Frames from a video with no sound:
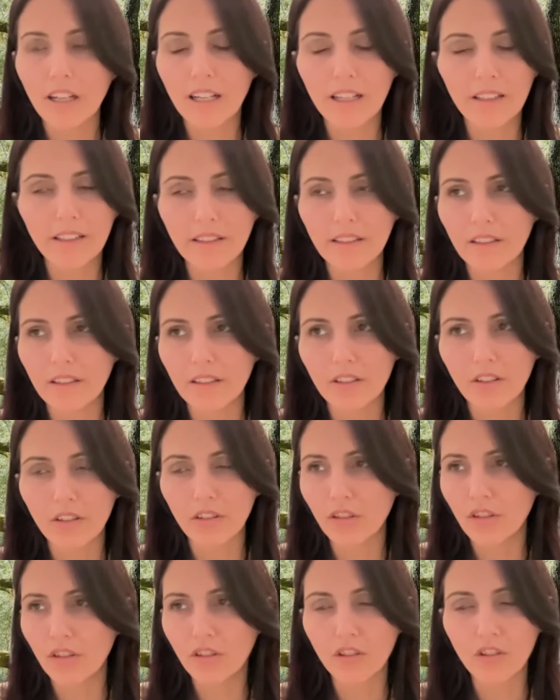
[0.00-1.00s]
And so
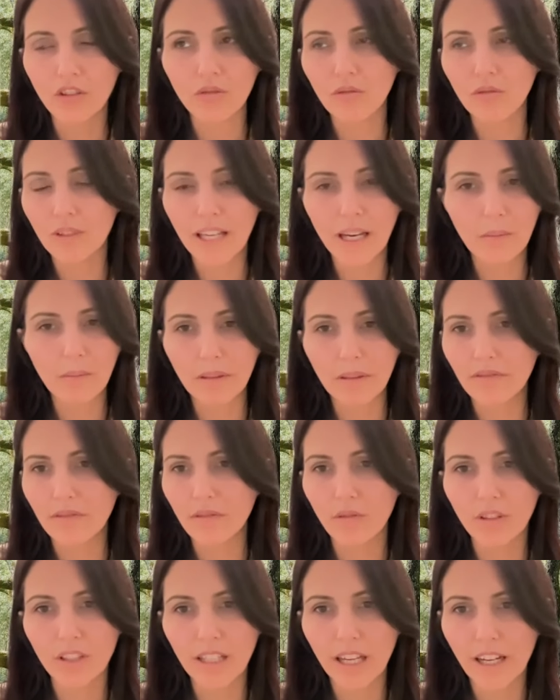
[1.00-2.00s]
you can do all that
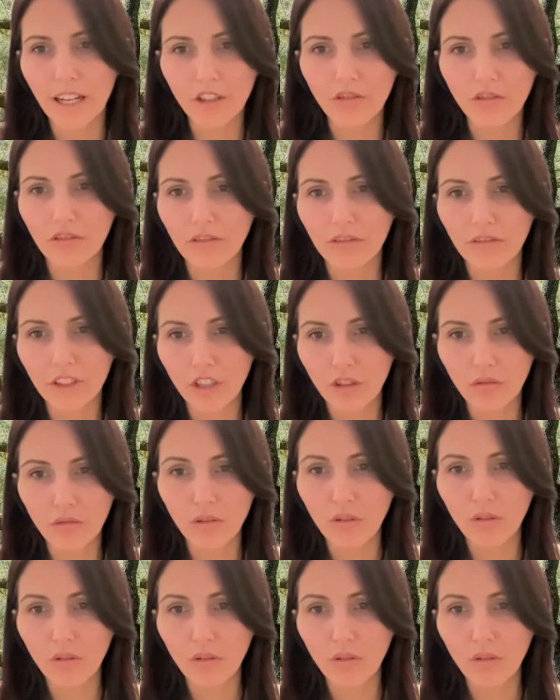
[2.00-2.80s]
before the actual official